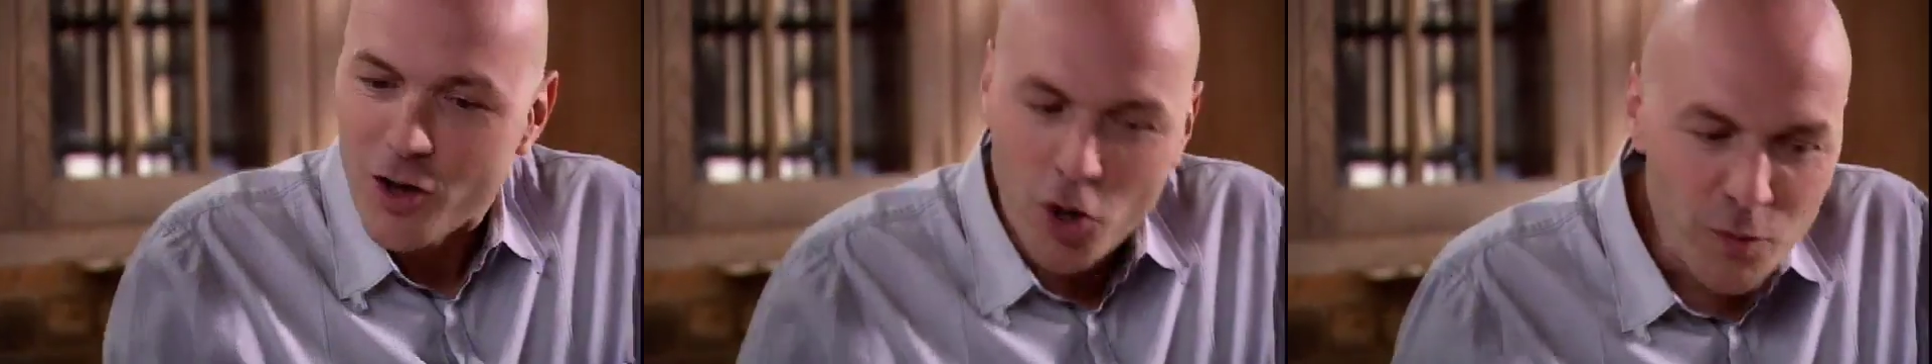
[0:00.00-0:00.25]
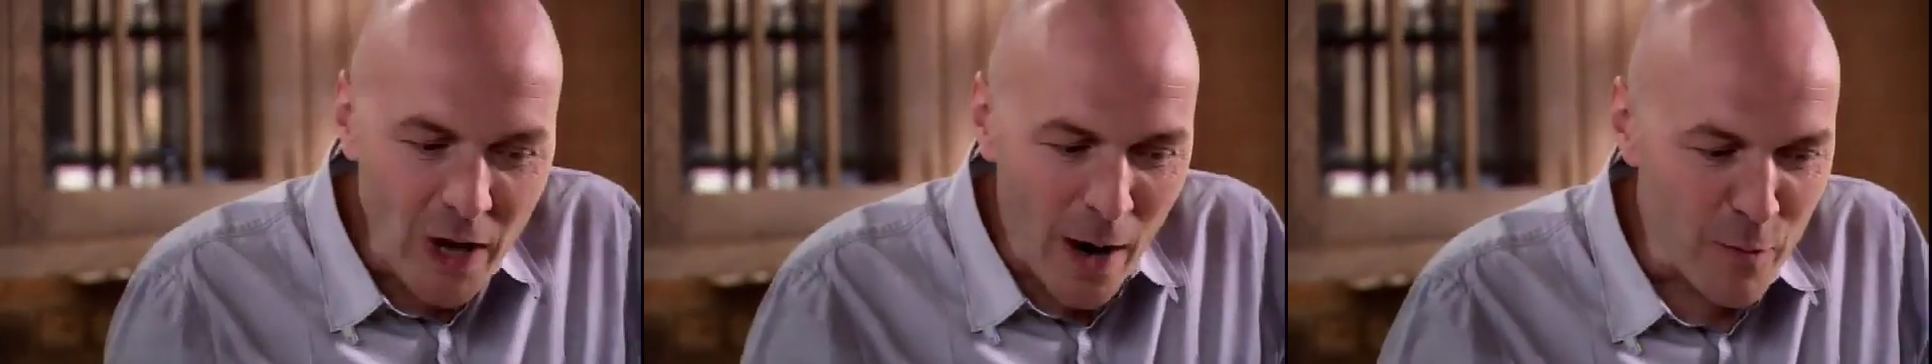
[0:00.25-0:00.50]

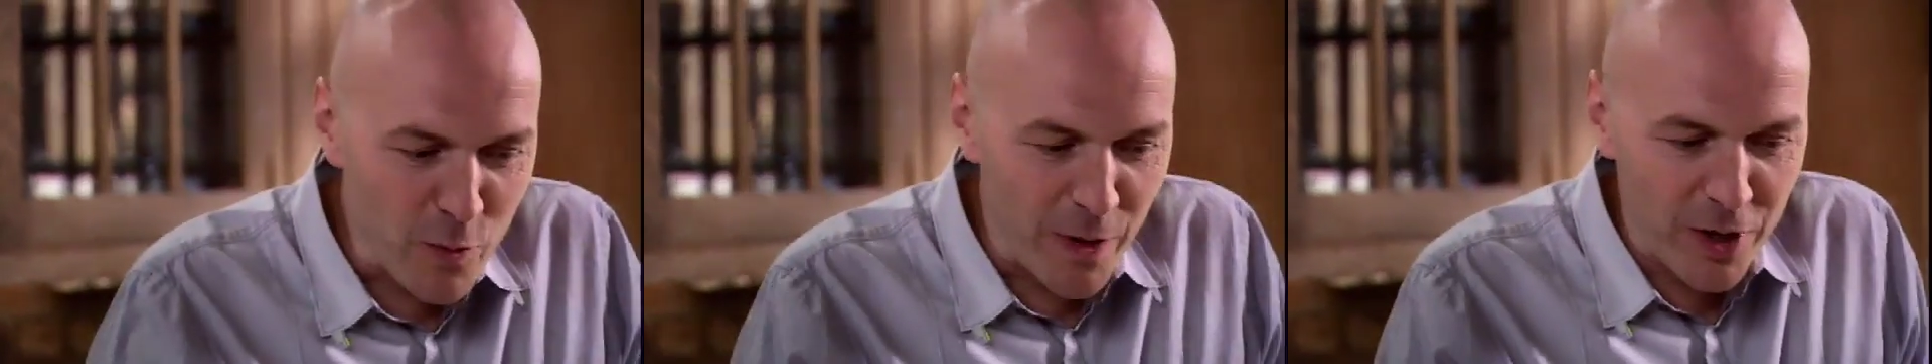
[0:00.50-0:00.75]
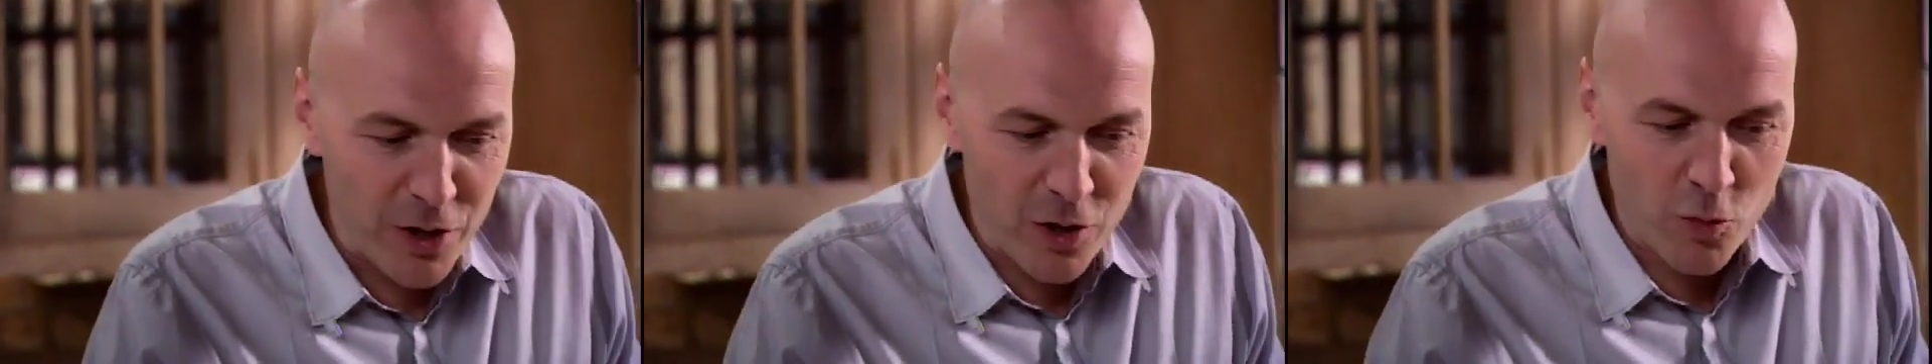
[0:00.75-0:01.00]
Come Down With
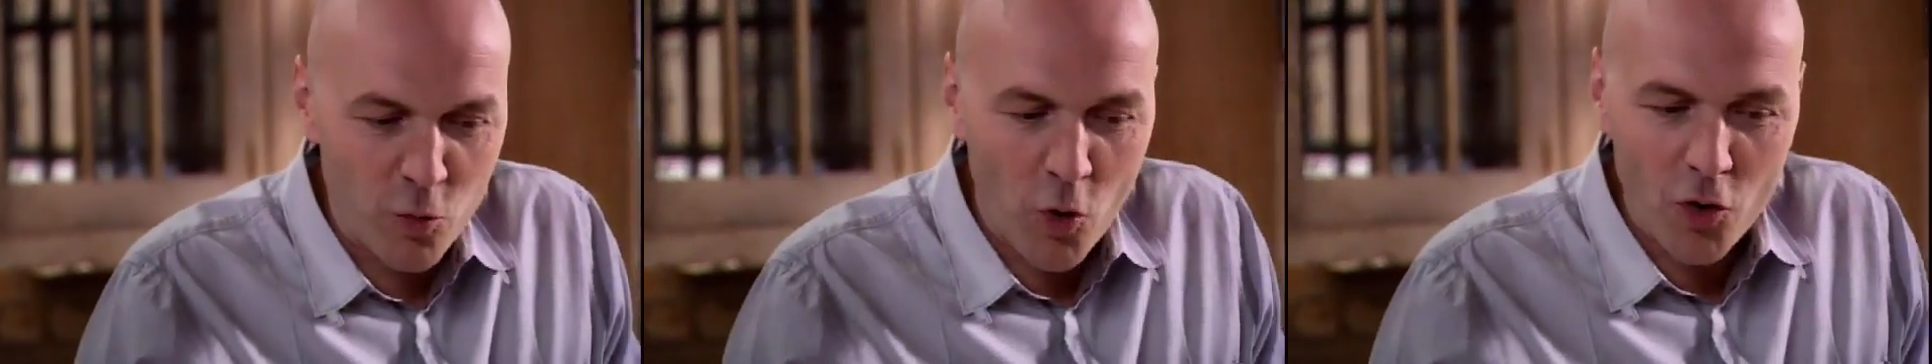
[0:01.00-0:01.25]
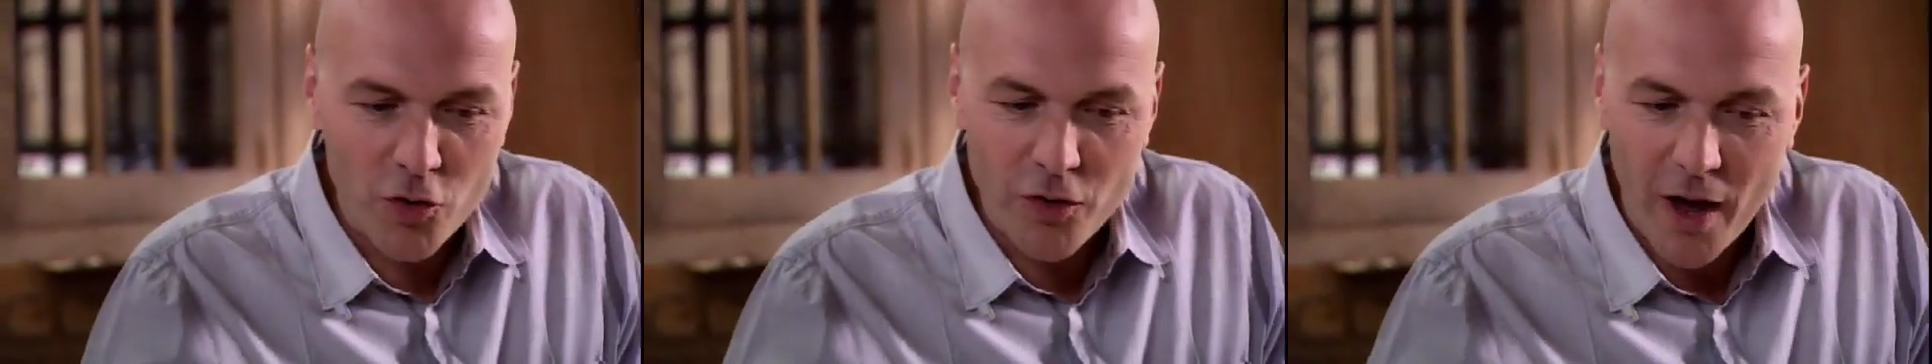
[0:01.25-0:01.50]
Me, you
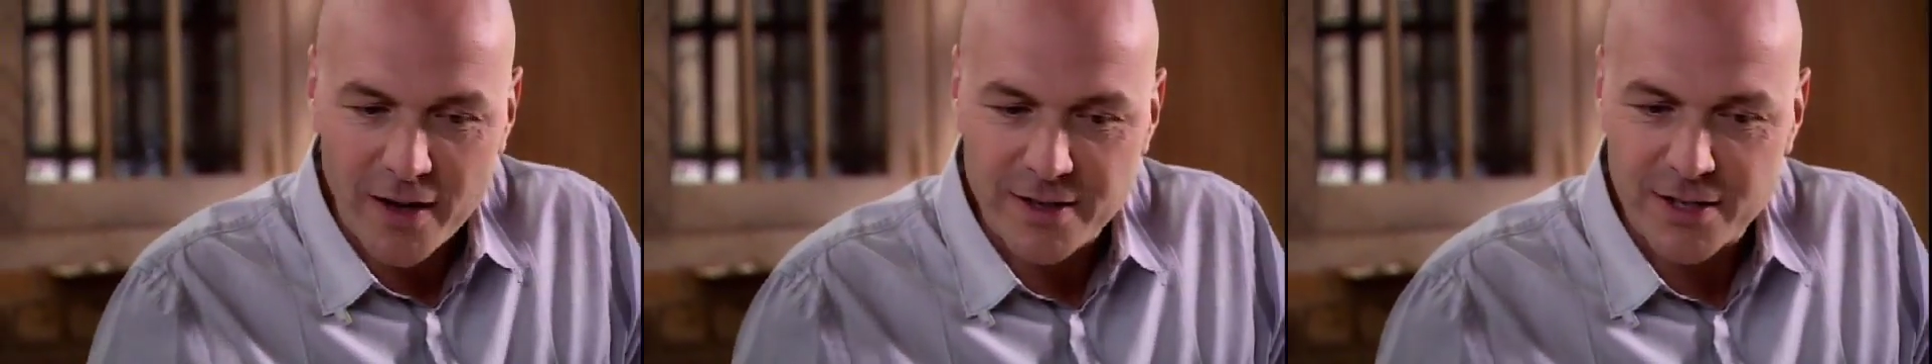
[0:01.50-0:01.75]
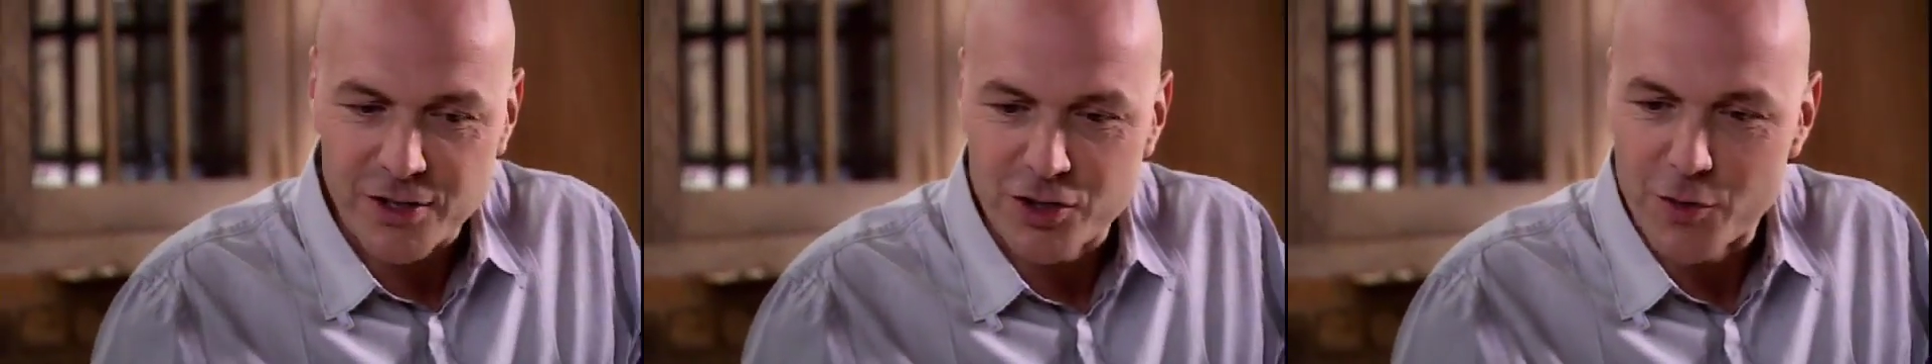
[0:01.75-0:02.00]
won and
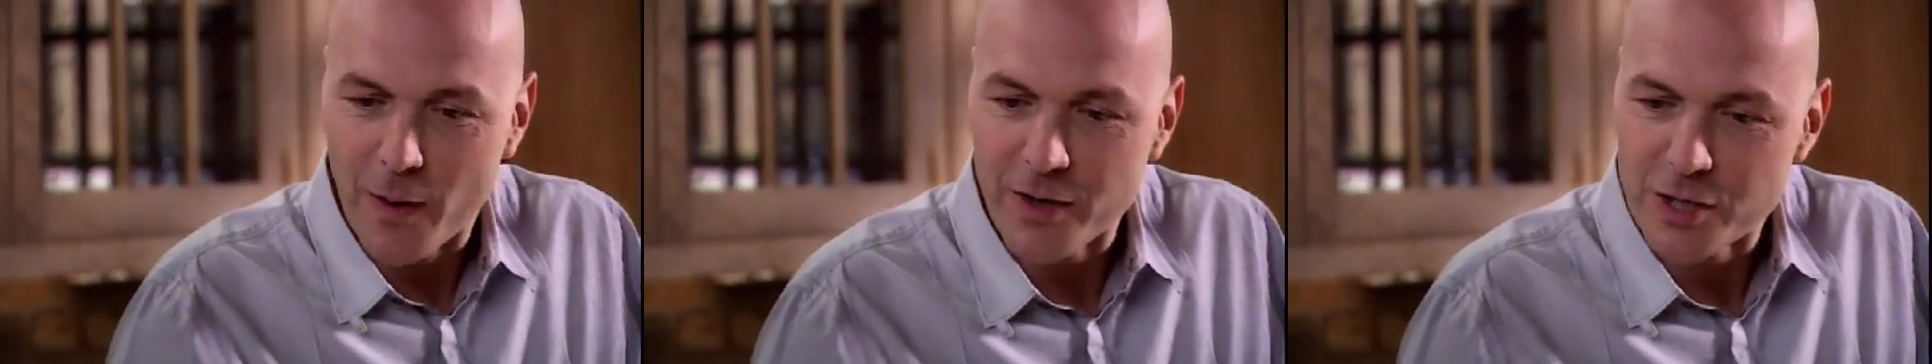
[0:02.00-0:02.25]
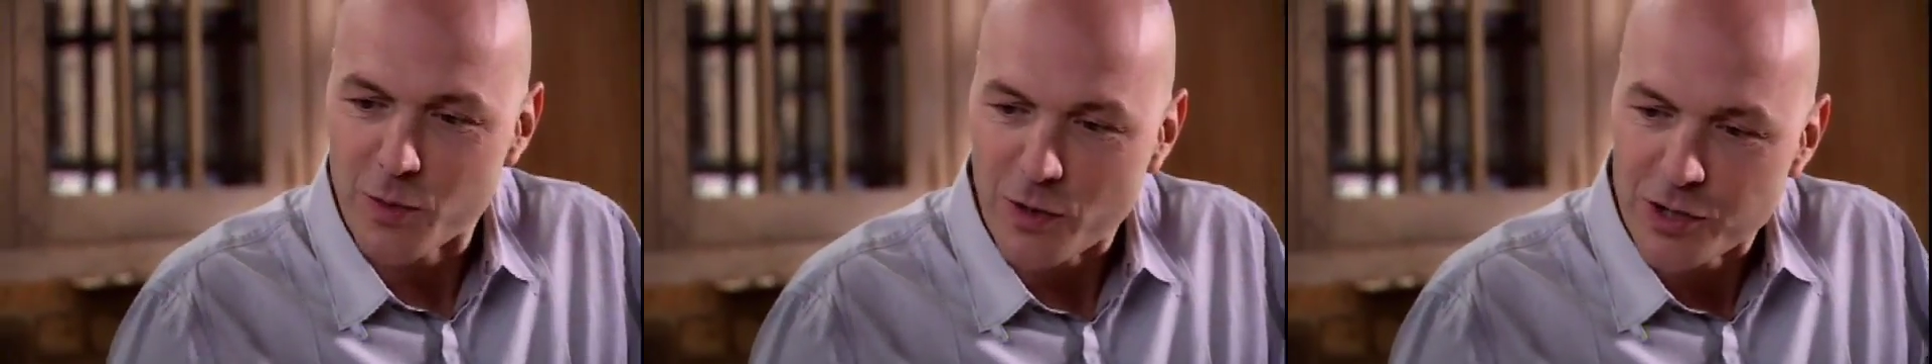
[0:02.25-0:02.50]
did tremendously well.